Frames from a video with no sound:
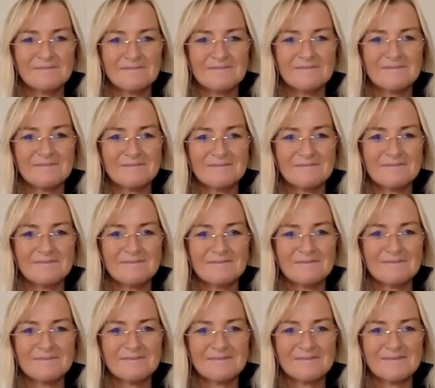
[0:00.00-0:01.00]

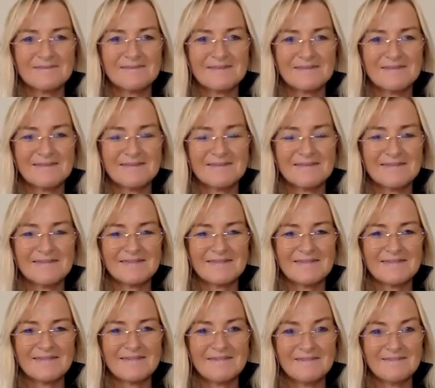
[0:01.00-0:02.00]

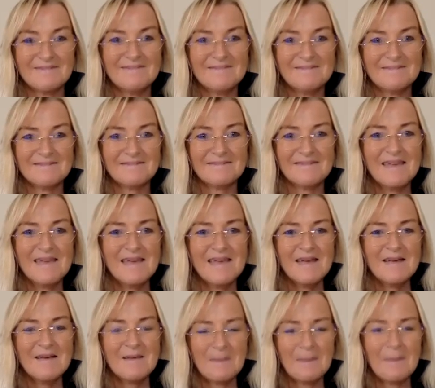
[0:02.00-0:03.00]

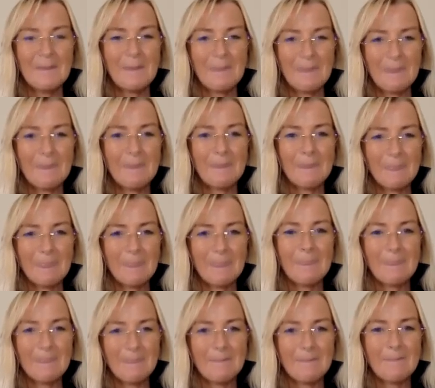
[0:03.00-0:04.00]

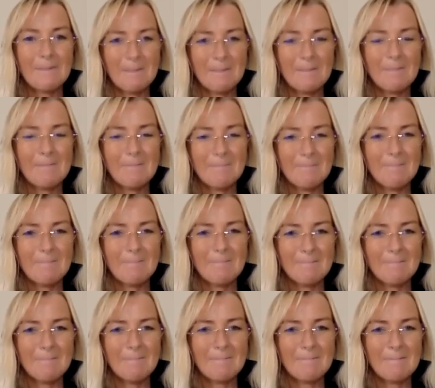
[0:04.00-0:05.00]

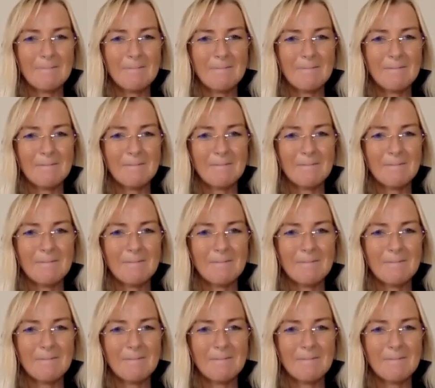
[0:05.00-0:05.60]
(not speaking)